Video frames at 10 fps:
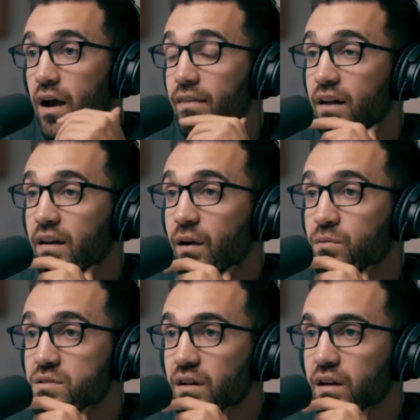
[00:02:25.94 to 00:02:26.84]
And then I
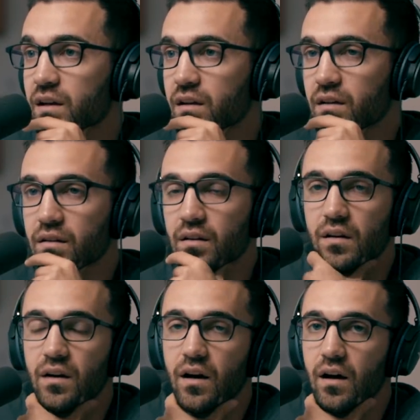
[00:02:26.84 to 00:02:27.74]
was like,
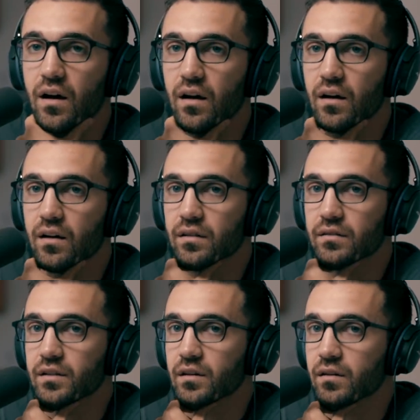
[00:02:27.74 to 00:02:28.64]
I
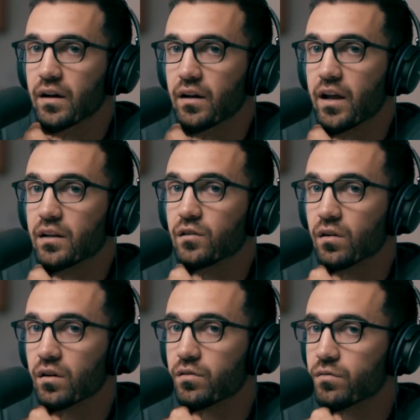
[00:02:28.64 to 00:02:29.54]
had
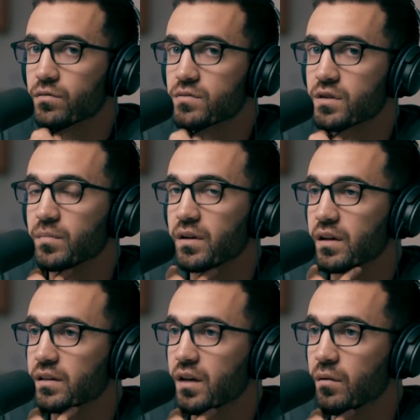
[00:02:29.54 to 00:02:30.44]
learned through
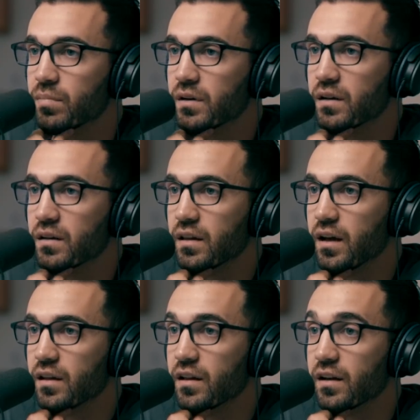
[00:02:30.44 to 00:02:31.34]
somebody at the company
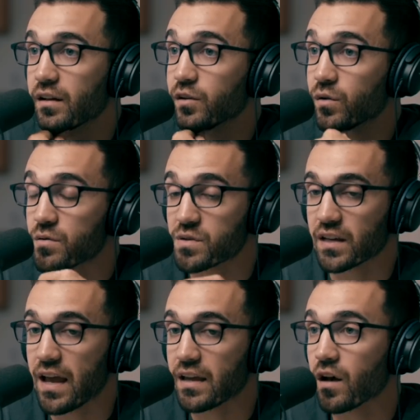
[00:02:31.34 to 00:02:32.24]
that I knew. He was
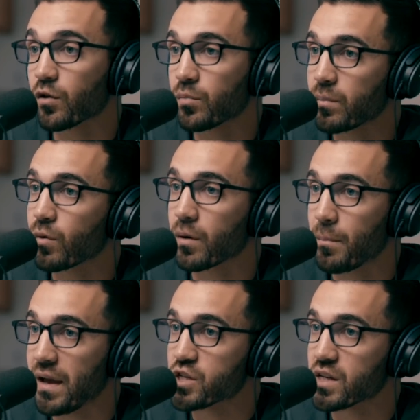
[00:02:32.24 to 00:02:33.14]
like, hey, other people are
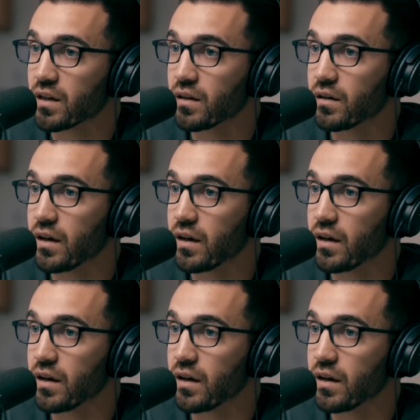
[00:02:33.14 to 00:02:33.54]
pitching,